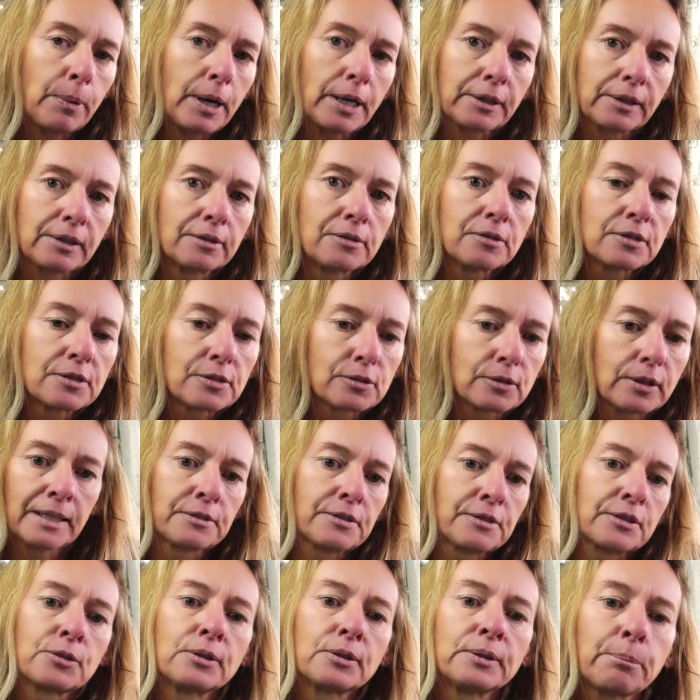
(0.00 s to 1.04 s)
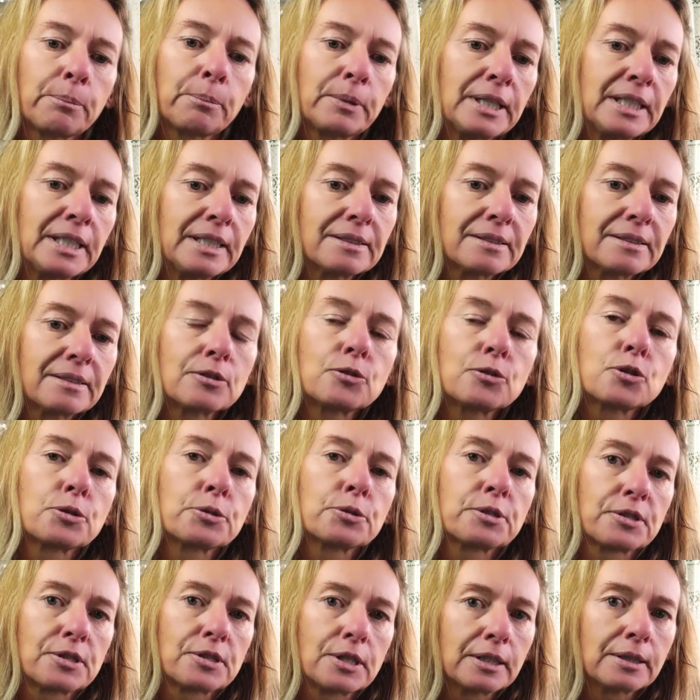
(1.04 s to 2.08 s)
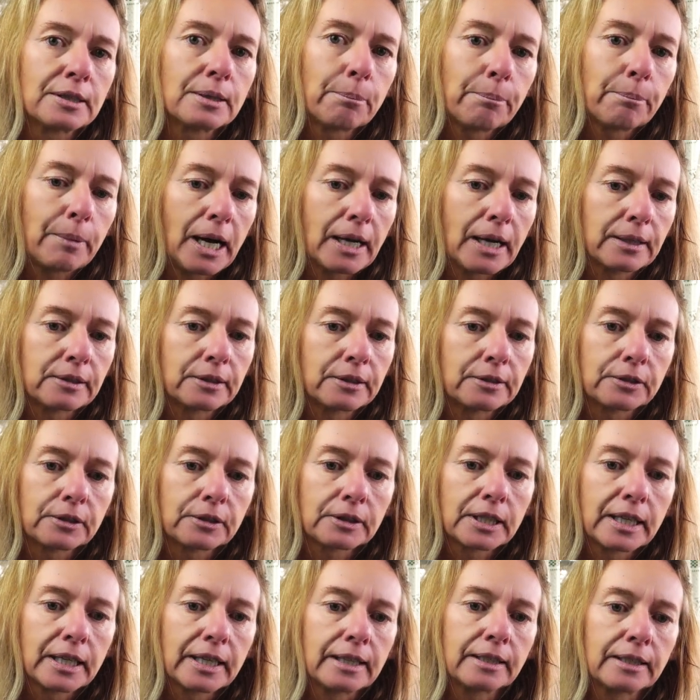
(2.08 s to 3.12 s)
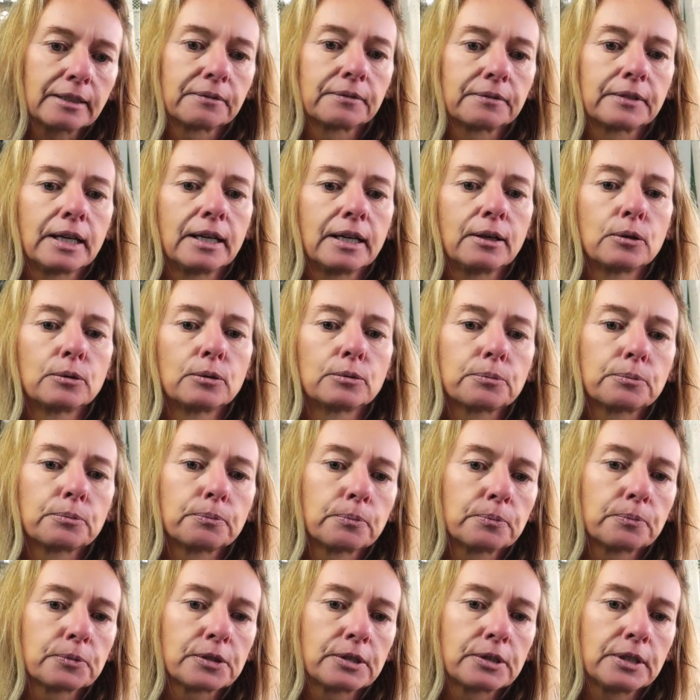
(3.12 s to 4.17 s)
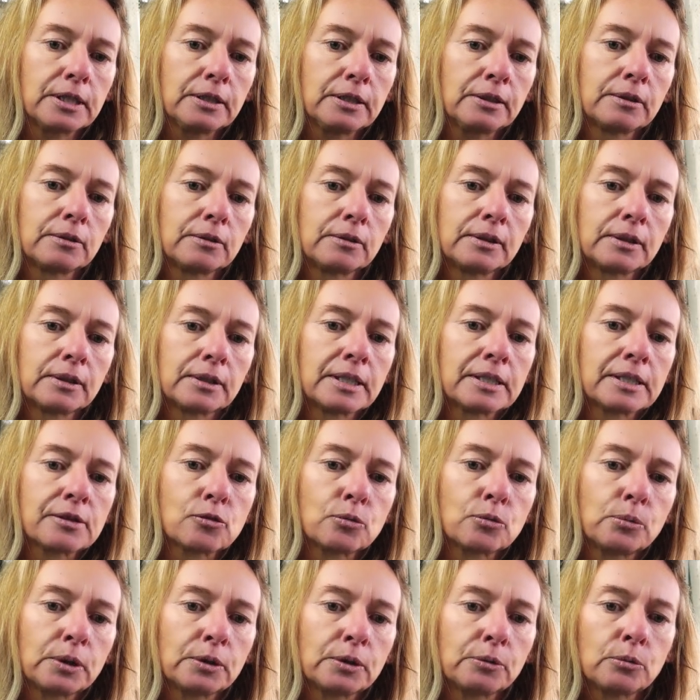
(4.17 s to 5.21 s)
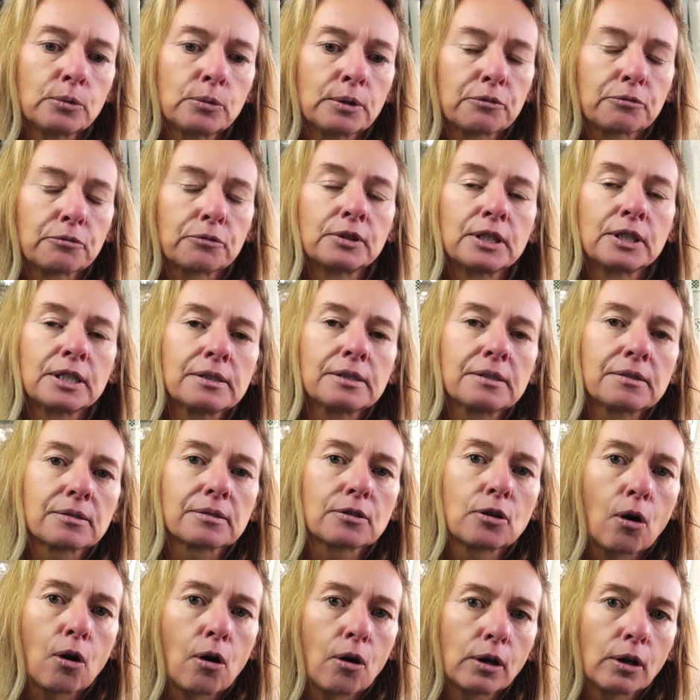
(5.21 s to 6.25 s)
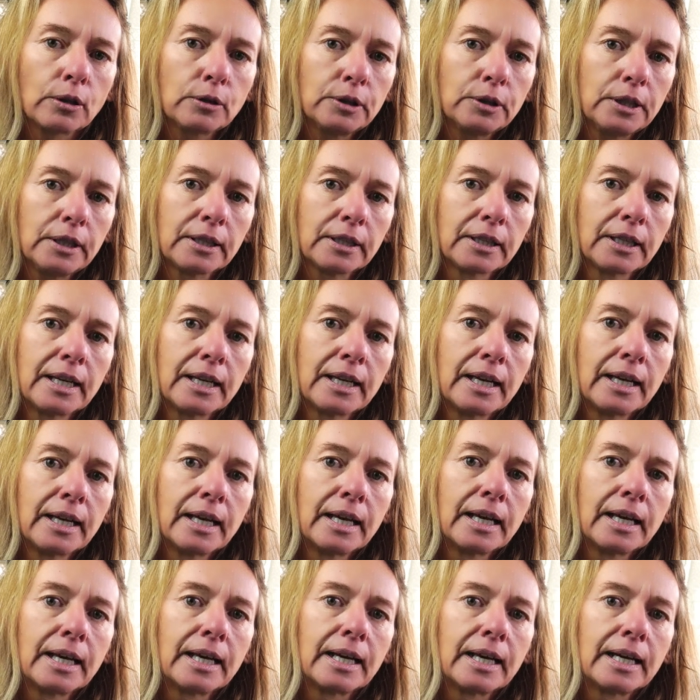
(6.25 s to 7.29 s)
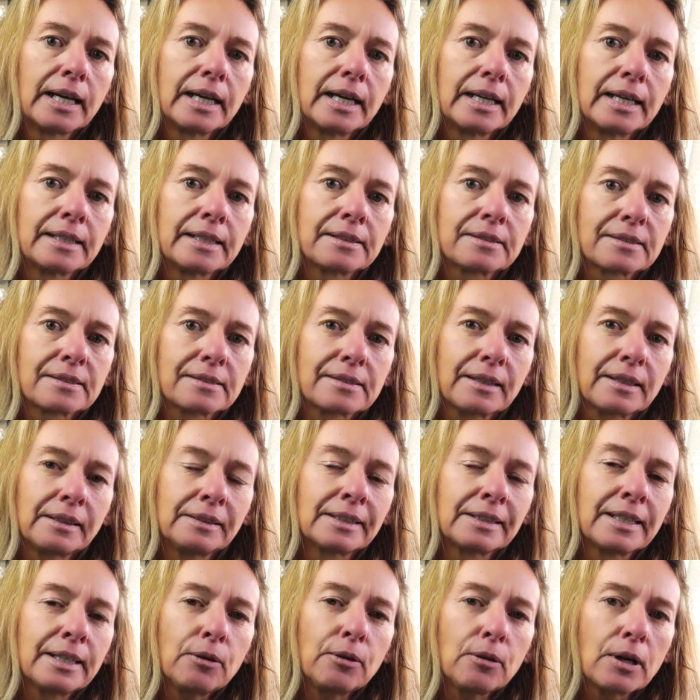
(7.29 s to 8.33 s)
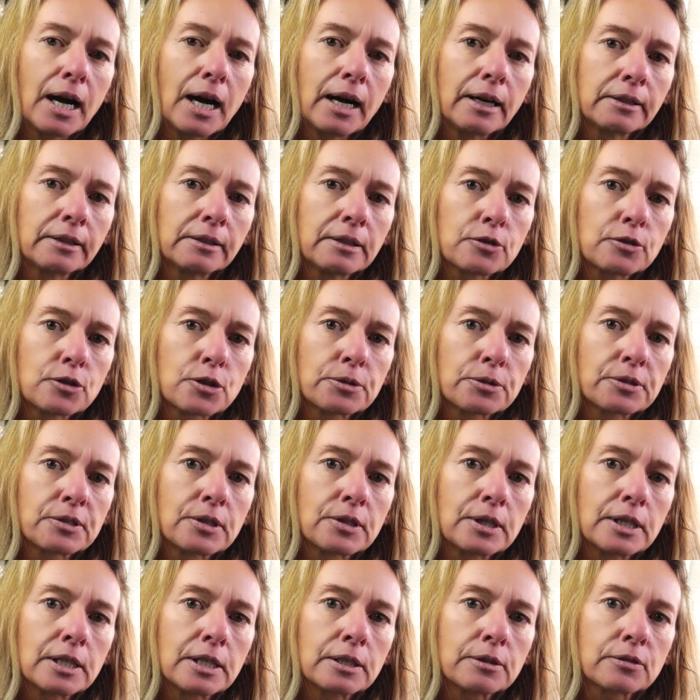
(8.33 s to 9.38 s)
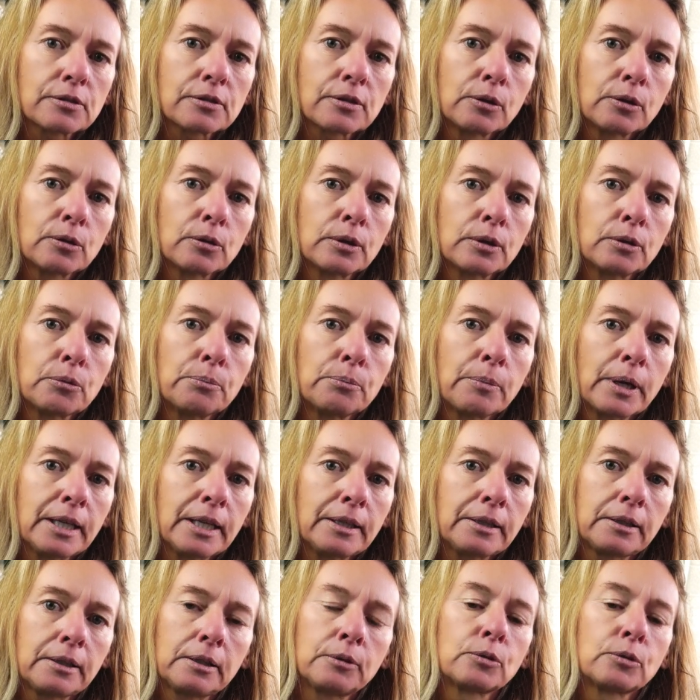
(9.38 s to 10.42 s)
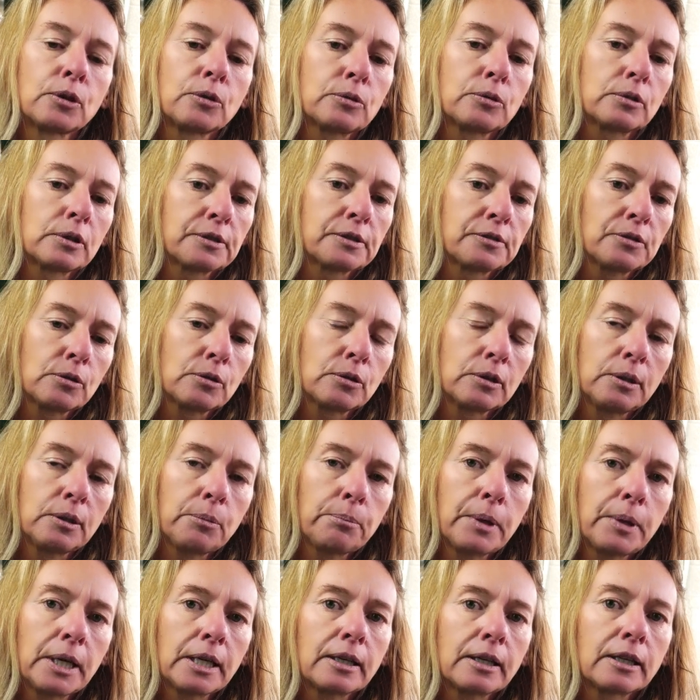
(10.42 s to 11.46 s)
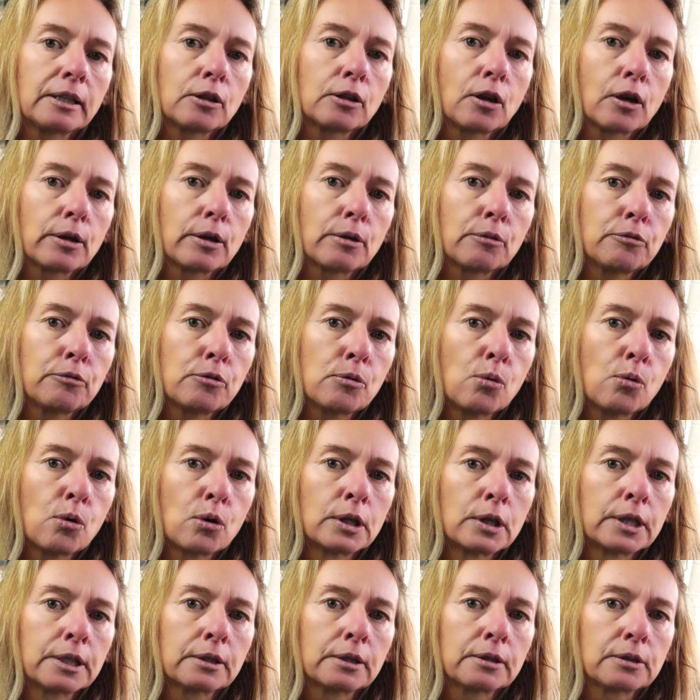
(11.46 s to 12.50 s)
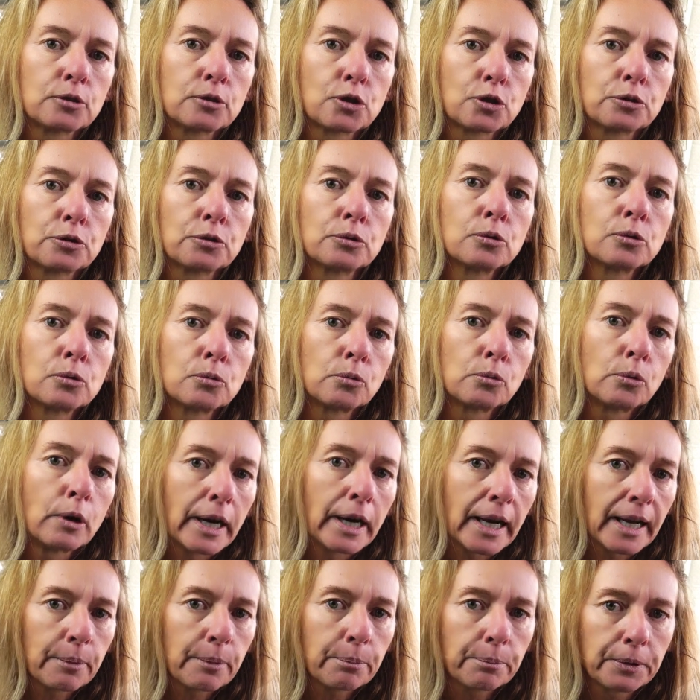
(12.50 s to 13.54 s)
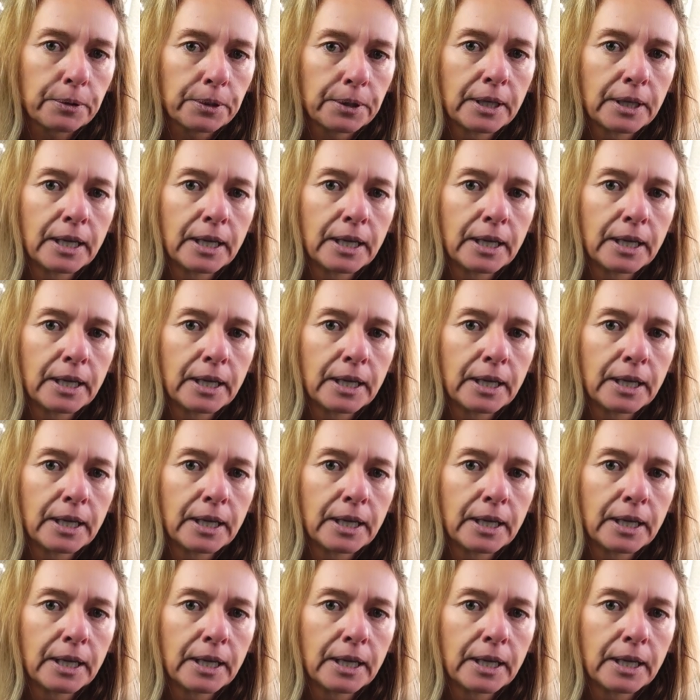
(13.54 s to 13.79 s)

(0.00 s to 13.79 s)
patterns, it's going to be easy to see the pattern. Okay, now see this one with this color. It's a little harder to see, so you make, because you're going to make a lot of work to wrap